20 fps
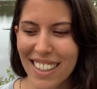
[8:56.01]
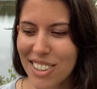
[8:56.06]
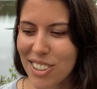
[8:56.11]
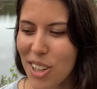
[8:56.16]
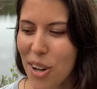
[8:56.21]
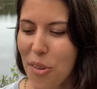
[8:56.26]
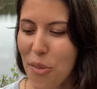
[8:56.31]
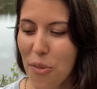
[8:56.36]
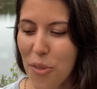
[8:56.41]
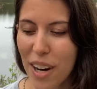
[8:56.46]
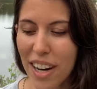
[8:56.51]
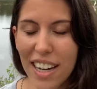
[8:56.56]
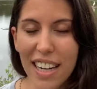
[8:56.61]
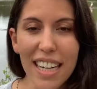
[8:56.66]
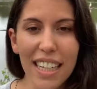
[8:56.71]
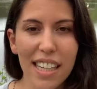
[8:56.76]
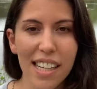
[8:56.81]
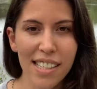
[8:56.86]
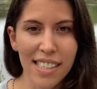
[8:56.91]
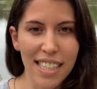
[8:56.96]
So we're going
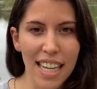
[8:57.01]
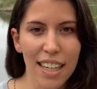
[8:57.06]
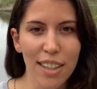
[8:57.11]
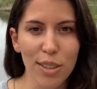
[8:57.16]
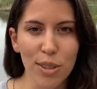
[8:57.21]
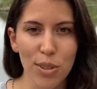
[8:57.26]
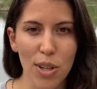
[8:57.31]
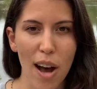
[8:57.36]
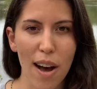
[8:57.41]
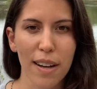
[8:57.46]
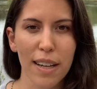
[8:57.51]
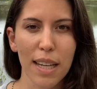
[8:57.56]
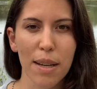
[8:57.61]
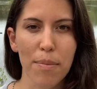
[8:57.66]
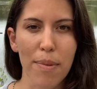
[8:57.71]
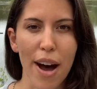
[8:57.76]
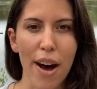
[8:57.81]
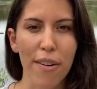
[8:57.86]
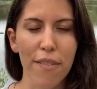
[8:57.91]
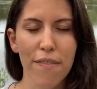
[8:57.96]
to continue talking
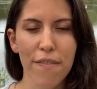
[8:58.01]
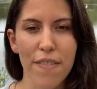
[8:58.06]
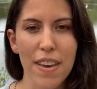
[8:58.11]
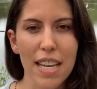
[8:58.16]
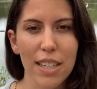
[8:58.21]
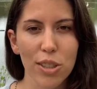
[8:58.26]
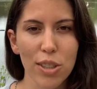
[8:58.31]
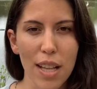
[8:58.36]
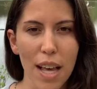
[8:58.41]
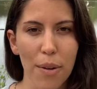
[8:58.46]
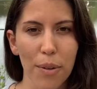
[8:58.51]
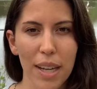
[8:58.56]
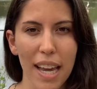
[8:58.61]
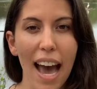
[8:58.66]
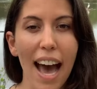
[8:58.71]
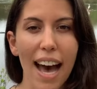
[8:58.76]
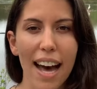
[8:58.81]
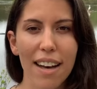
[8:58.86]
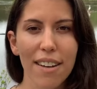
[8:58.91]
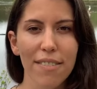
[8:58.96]
about fish that we
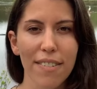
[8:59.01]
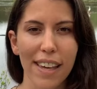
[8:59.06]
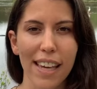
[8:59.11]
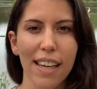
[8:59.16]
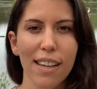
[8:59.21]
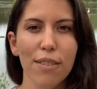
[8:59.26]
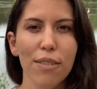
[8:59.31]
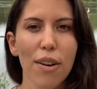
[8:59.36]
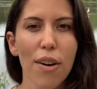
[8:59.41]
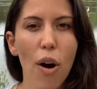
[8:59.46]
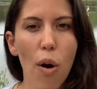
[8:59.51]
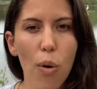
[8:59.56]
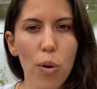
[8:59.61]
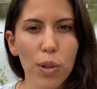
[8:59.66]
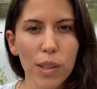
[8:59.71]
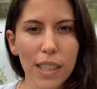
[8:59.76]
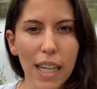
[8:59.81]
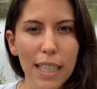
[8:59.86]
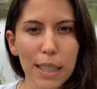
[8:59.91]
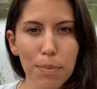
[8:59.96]
have in
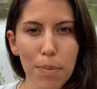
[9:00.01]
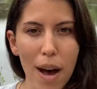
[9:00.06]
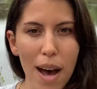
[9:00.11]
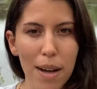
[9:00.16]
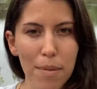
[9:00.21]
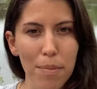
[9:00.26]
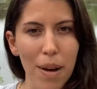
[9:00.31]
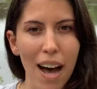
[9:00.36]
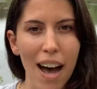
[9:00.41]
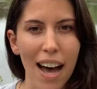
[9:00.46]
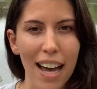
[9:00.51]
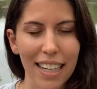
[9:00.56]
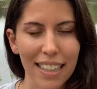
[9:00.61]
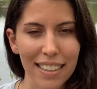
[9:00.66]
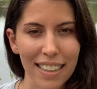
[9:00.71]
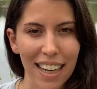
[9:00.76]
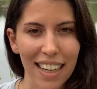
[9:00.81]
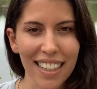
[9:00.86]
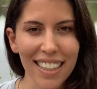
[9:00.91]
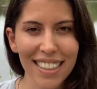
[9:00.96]
Old Ice Pond
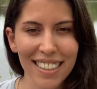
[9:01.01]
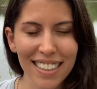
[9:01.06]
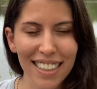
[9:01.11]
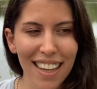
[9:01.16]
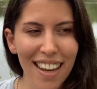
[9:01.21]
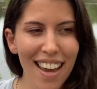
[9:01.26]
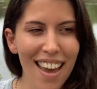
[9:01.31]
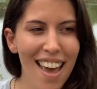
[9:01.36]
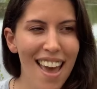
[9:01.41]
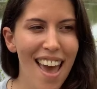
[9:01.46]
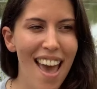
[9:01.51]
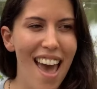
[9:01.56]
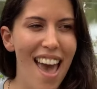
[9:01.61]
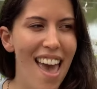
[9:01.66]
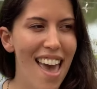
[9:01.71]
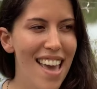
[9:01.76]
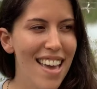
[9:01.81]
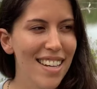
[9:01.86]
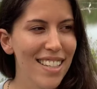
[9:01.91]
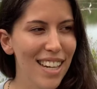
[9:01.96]
behind us.
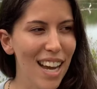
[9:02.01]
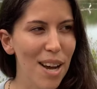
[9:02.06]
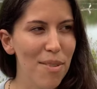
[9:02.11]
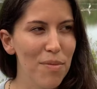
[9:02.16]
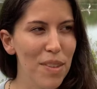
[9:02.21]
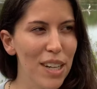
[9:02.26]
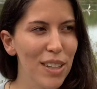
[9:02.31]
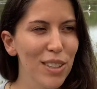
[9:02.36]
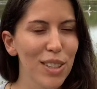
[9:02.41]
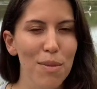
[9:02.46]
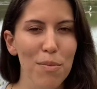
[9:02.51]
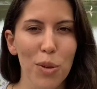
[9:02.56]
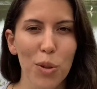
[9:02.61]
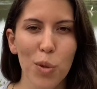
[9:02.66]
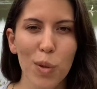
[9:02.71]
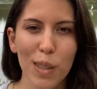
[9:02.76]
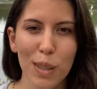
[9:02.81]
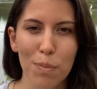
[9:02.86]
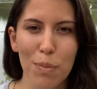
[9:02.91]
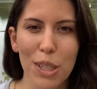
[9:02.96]
And there's some
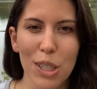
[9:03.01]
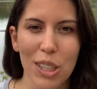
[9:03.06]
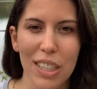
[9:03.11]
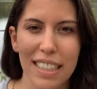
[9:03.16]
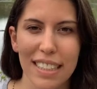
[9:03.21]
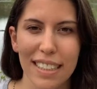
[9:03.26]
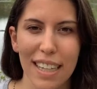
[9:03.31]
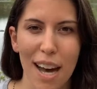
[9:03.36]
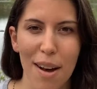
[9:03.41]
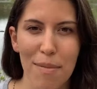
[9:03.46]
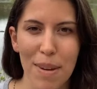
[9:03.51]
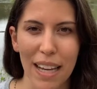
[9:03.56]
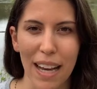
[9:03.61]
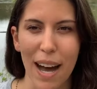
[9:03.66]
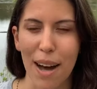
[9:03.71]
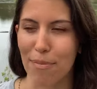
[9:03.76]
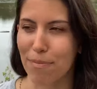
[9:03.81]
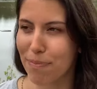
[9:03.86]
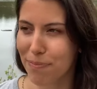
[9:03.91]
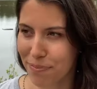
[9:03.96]
cool species coming
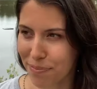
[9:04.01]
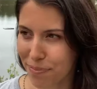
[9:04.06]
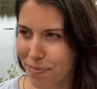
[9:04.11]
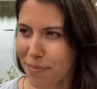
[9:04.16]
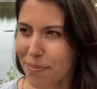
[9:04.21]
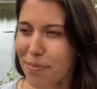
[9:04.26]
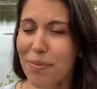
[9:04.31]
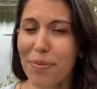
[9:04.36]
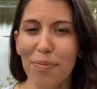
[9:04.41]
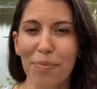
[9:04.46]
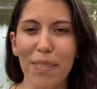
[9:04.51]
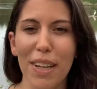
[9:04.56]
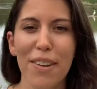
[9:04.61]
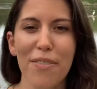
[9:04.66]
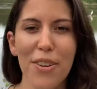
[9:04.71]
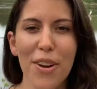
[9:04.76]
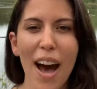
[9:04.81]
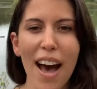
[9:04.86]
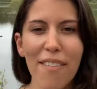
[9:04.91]
up. If you